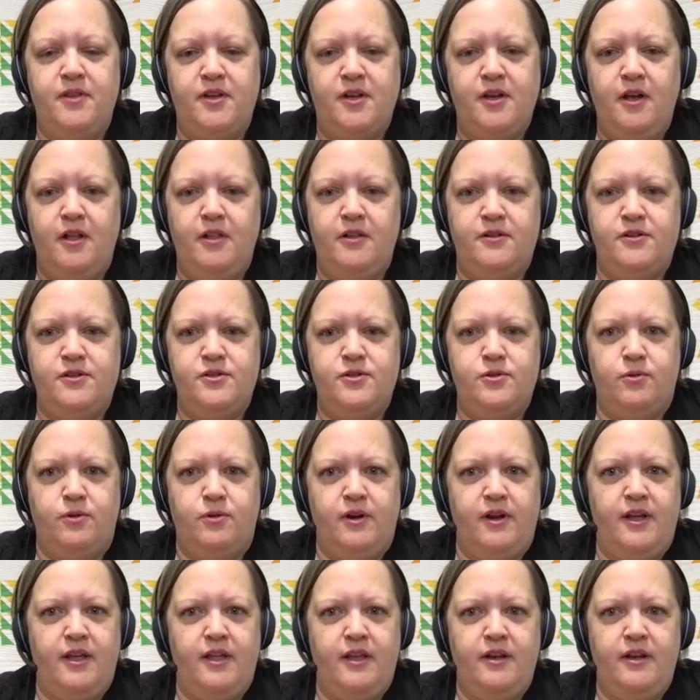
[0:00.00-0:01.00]
color
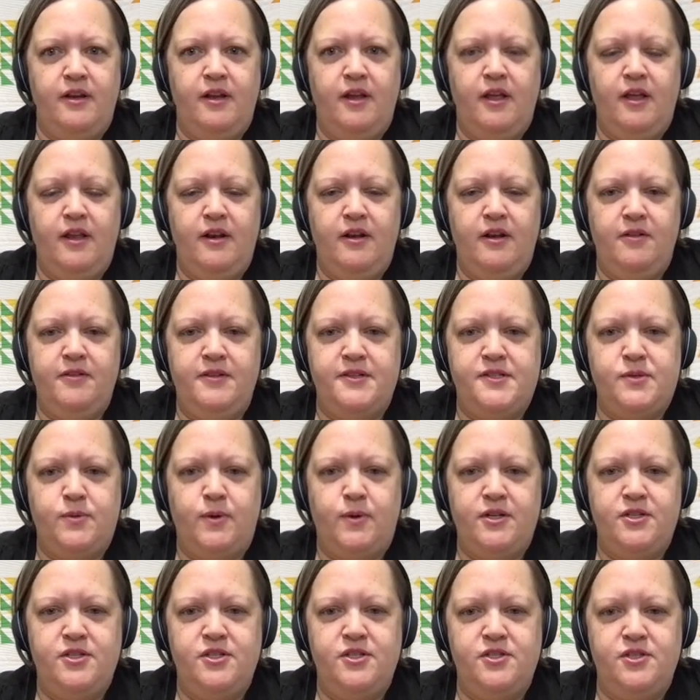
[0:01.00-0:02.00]
story and all the
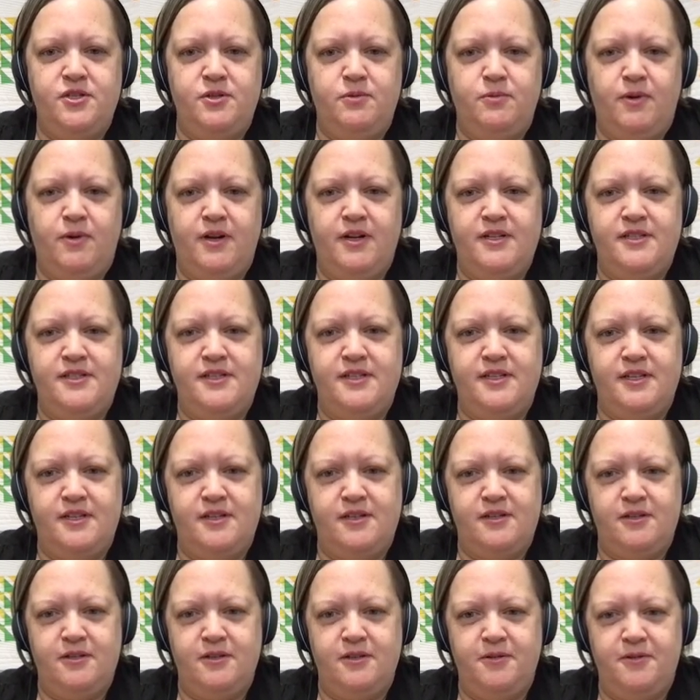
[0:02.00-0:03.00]
swatches you wanted to
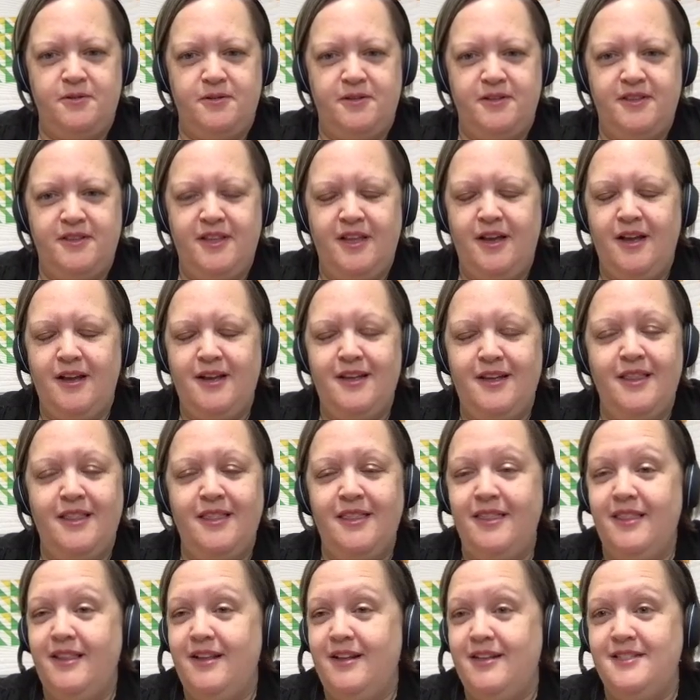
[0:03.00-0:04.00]
include? G-
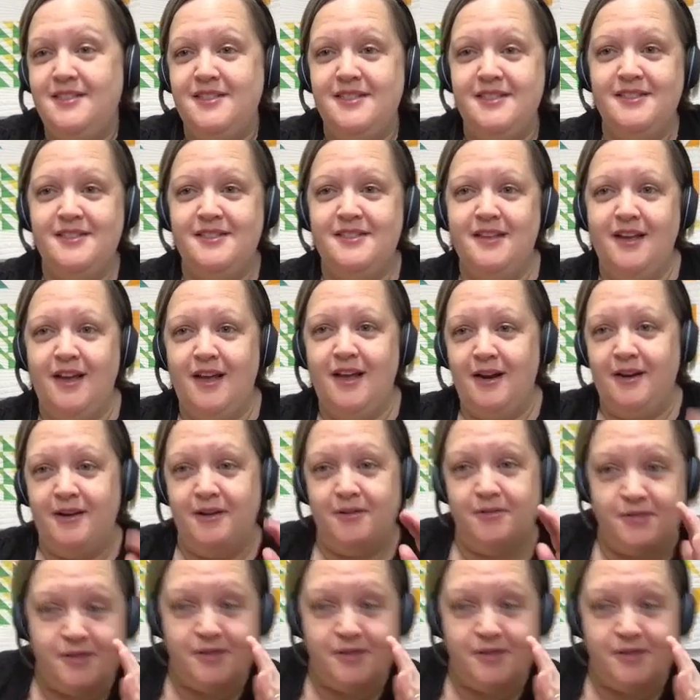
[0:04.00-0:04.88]
Just I don't know.